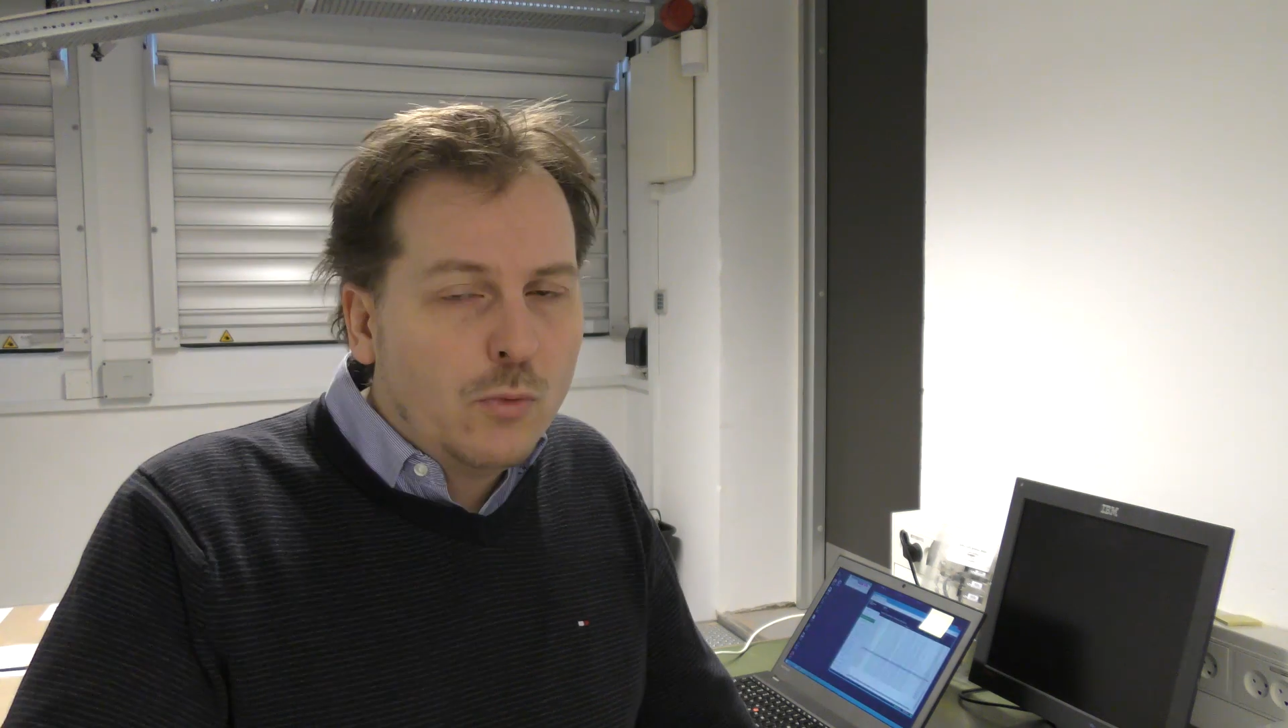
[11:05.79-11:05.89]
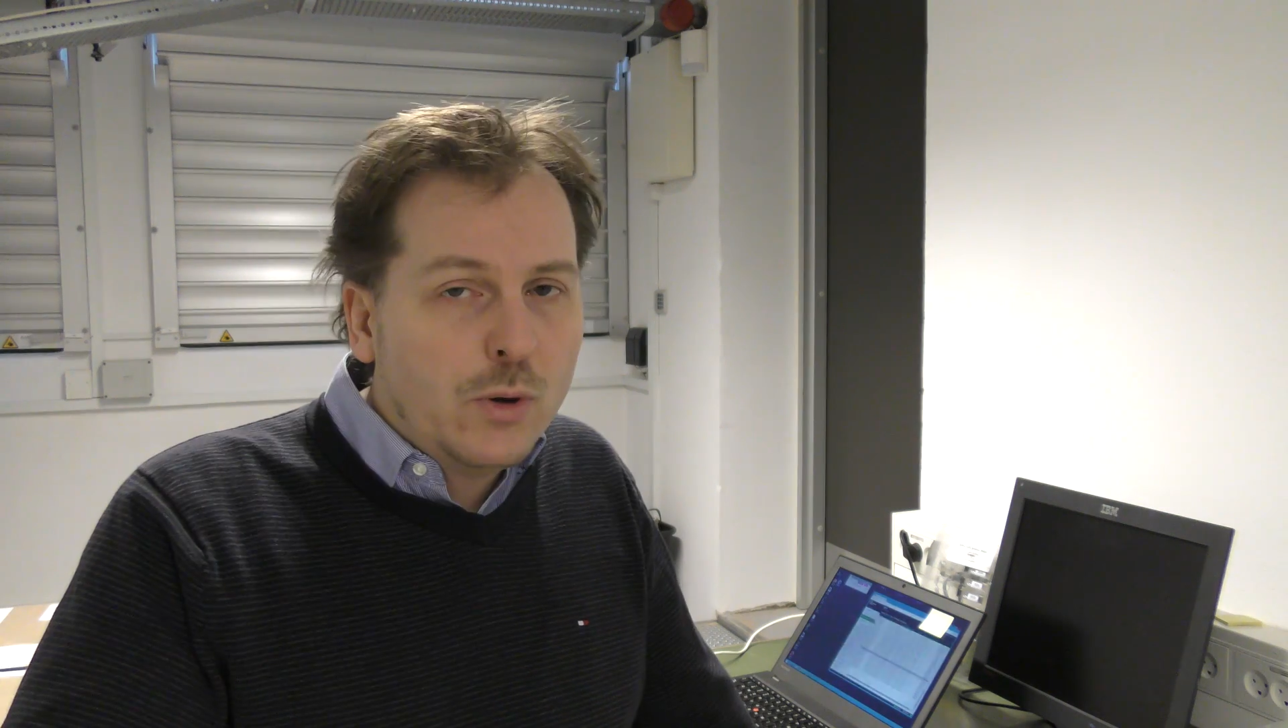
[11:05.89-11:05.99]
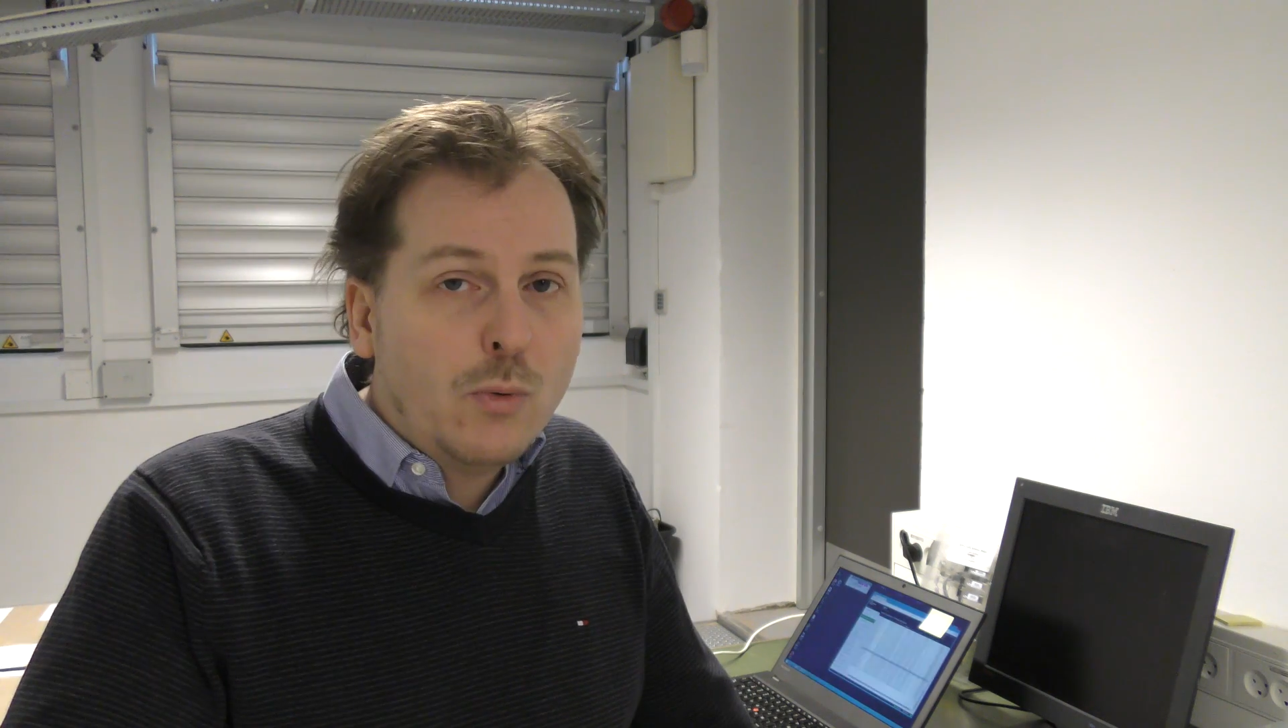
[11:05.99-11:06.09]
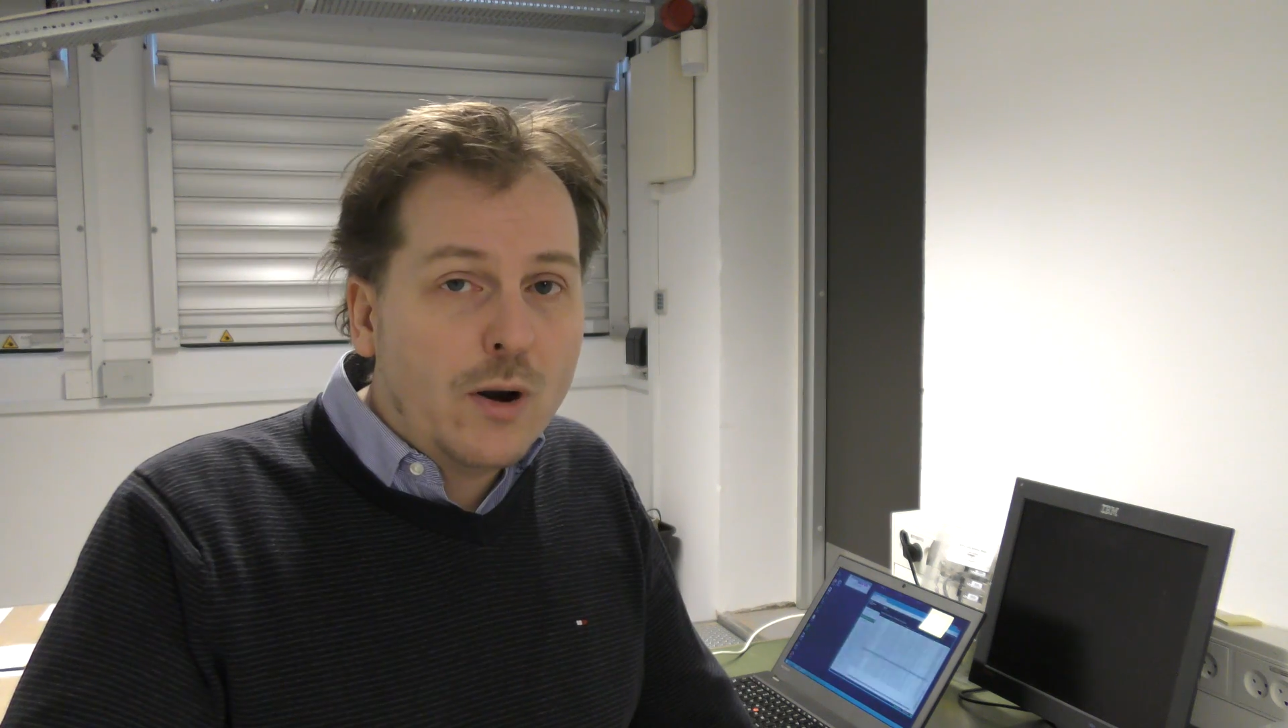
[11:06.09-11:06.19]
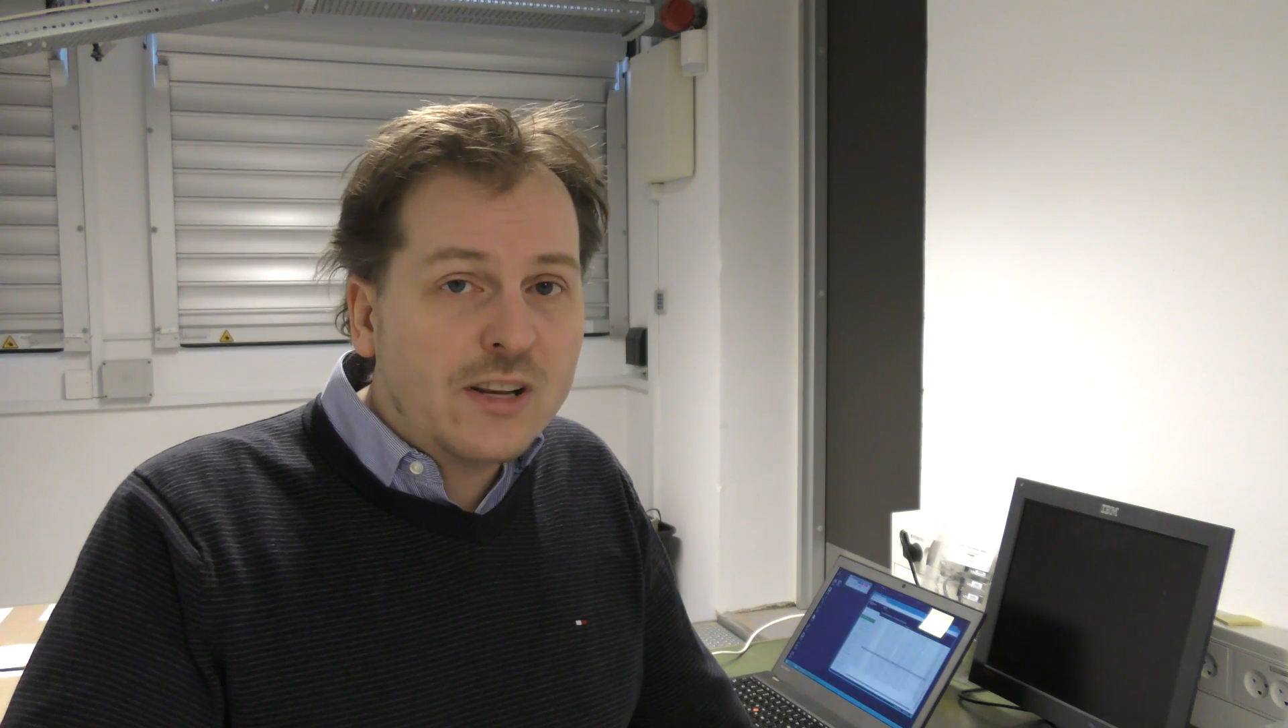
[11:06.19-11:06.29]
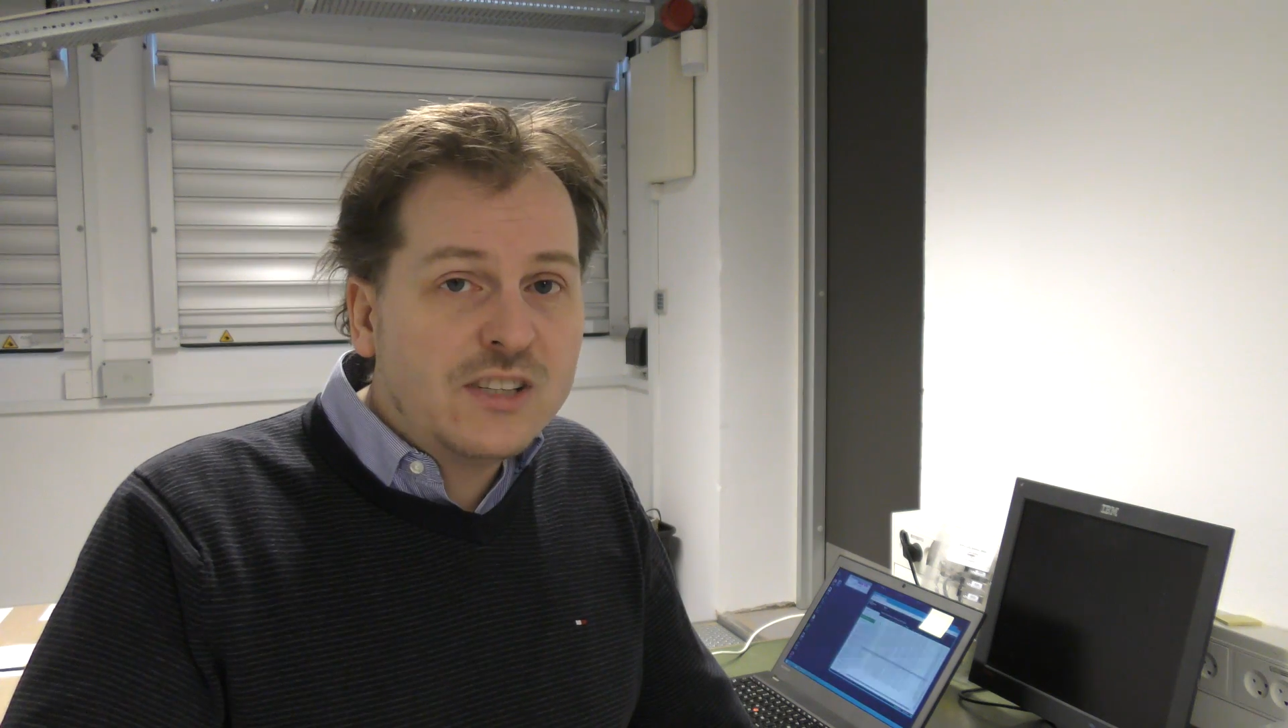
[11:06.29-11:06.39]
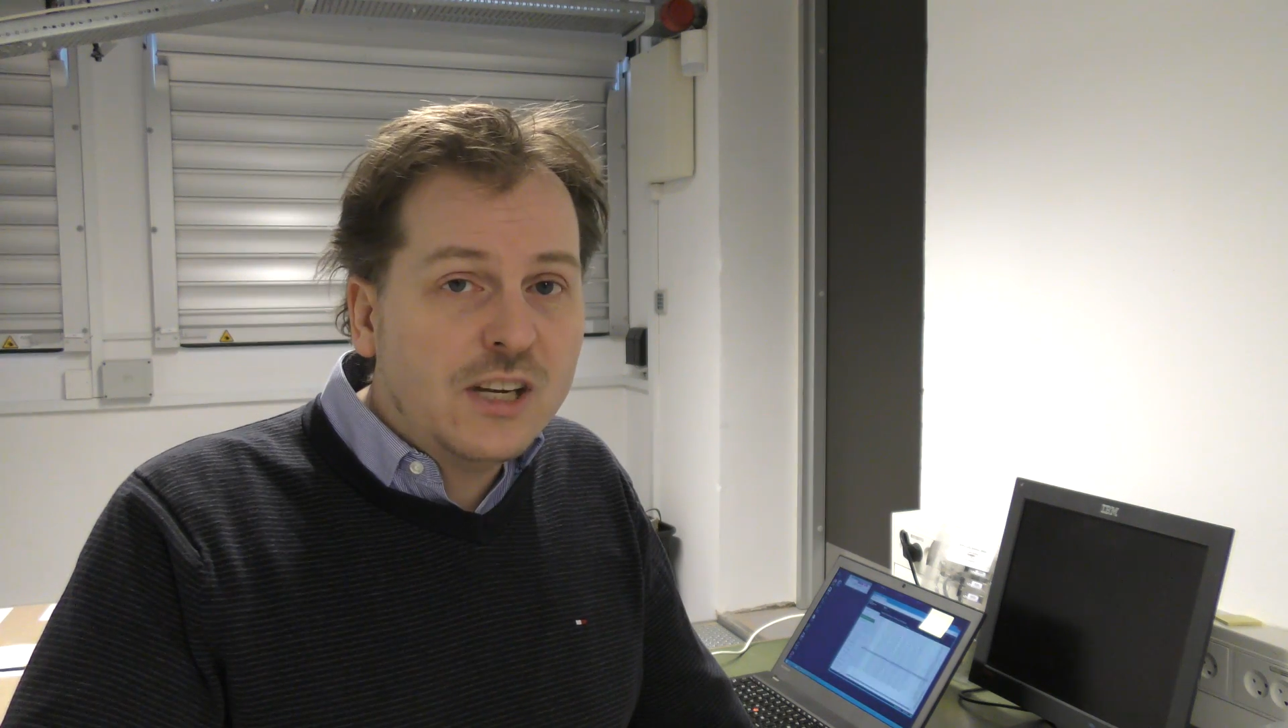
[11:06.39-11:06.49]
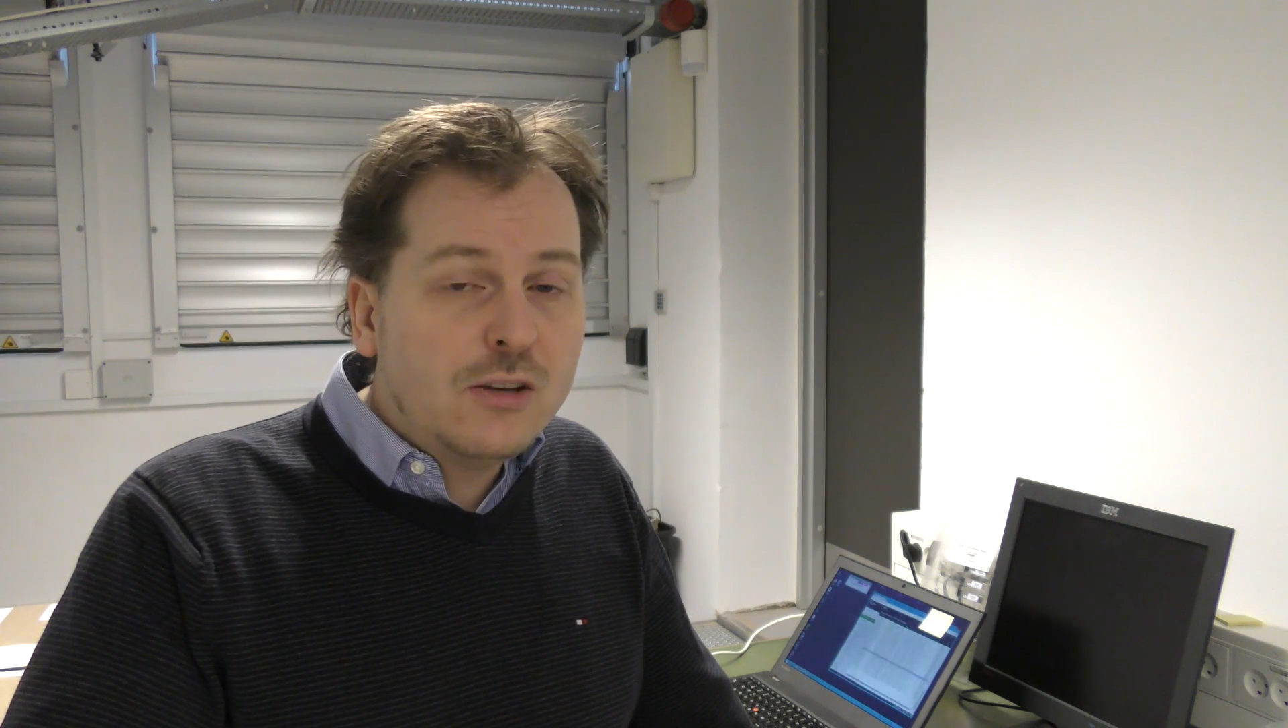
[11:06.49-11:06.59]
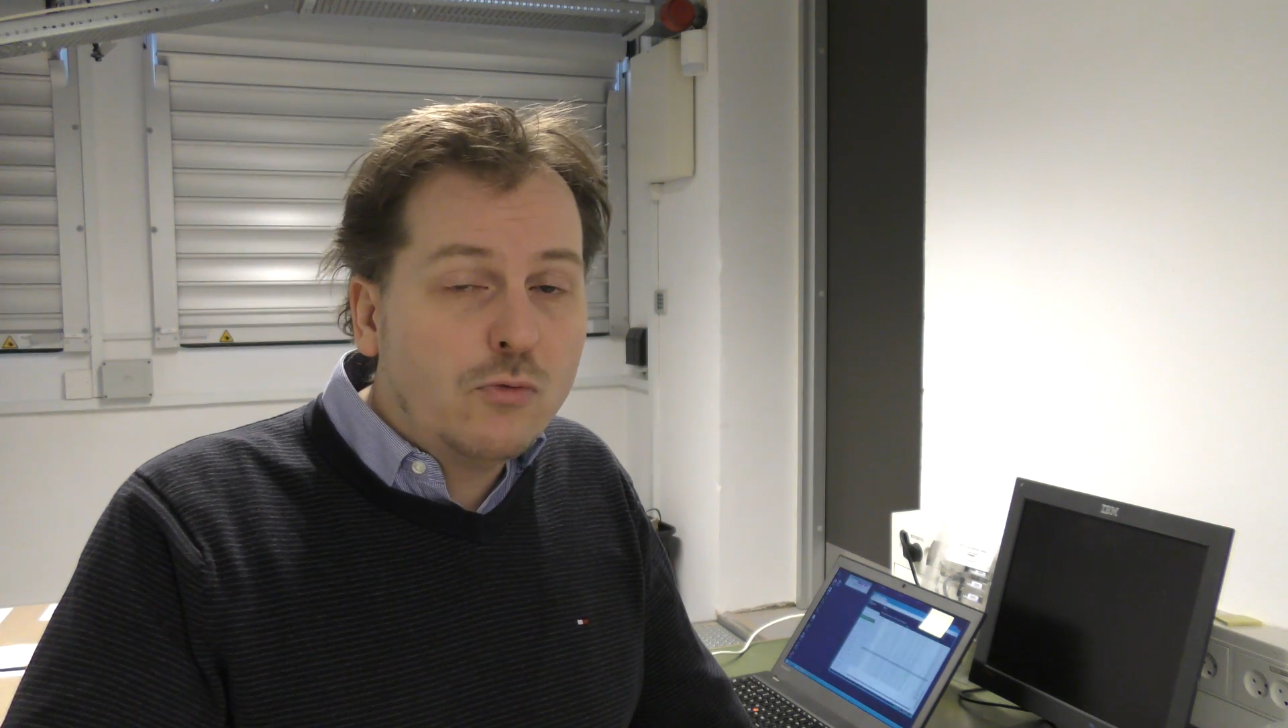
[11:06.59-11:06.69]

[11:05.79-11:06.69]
We want to see it